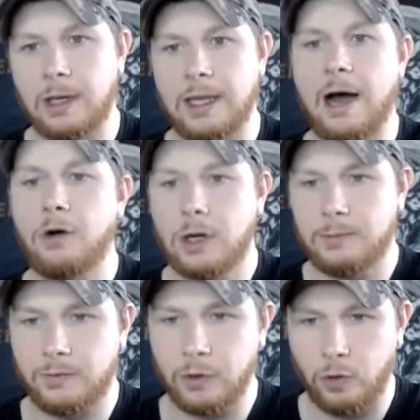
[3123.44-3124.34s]
or the
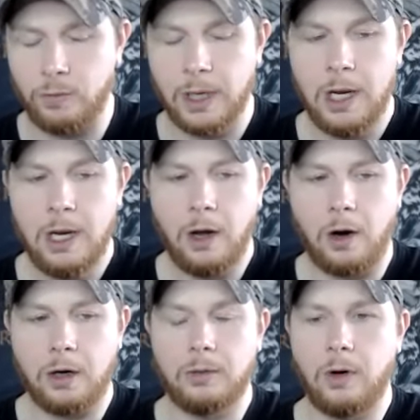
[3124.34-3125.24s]
outcomes of a group
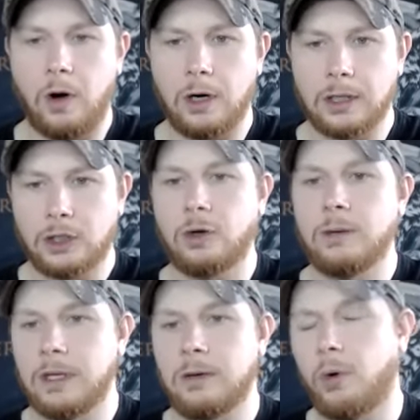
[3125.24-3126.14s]
are are
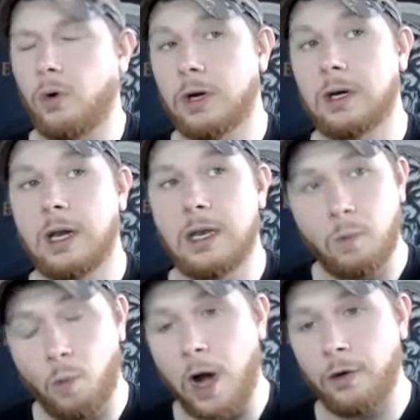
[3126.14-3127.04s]
extremely important and
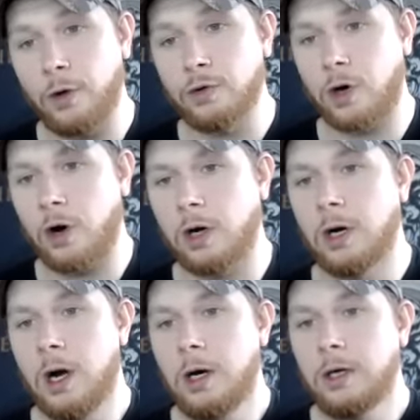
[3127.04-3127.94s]
while those are
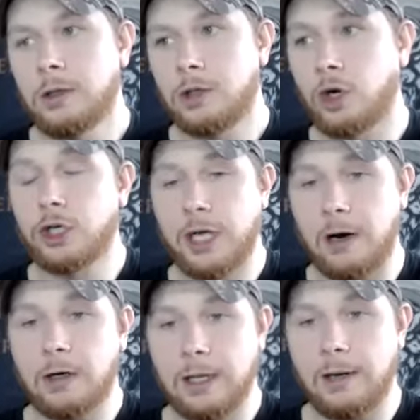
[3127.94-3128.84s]

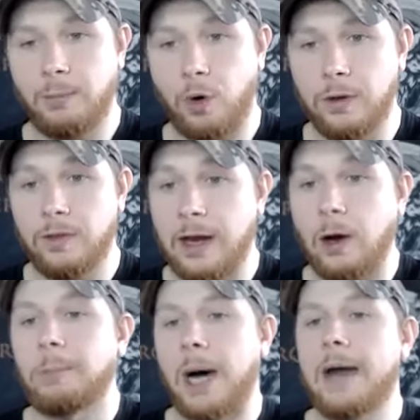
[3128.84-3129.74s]
tertiarily important they
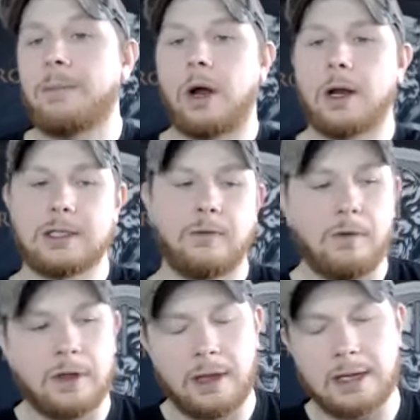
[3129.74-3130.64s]
are byproducts of
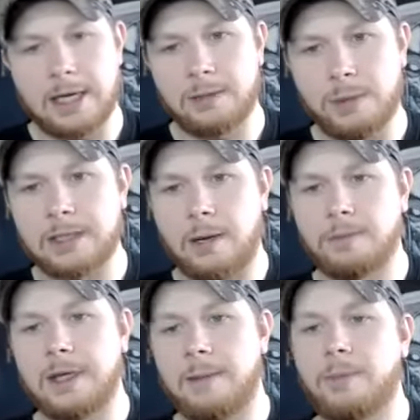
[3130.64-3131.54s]
everything that takes place up
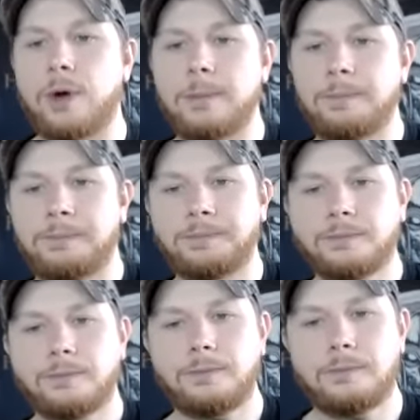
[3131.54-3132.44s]
to that point
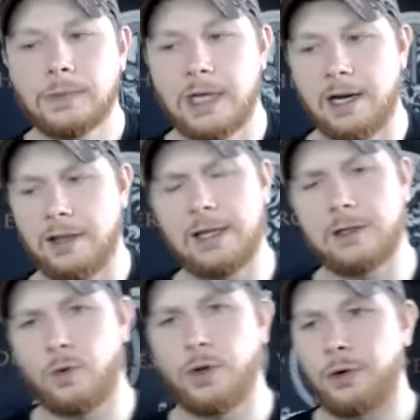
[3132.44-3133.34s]
and i think
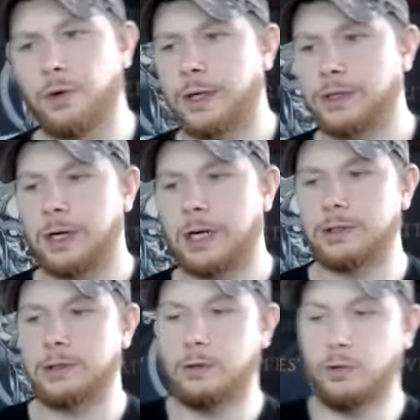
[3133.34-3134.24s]
that's really cool that your
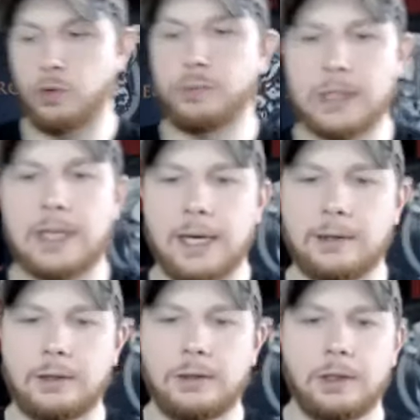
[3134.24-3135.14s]
guys' group did that
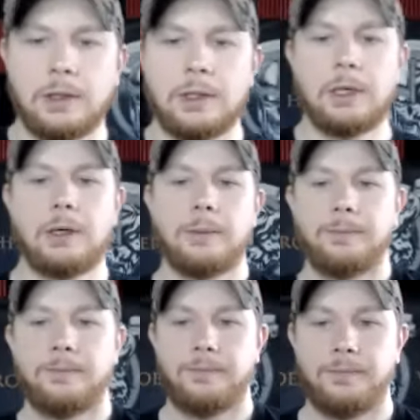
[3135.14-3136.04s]
yeah